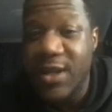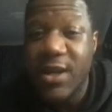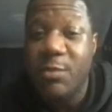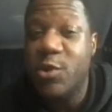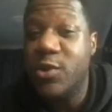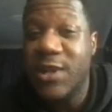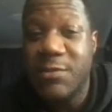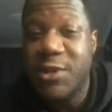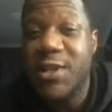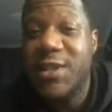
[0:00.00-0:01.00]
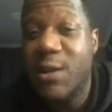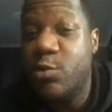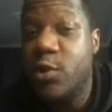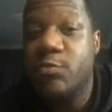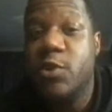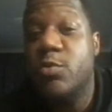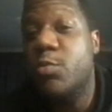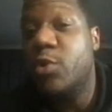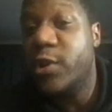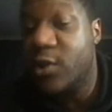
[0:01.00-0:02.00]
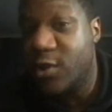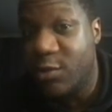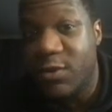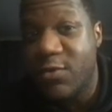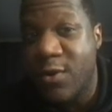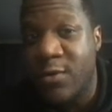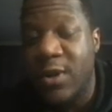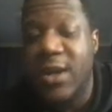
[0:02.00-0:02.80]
I'm using them as an example because I'm super bullish on Squid Grow.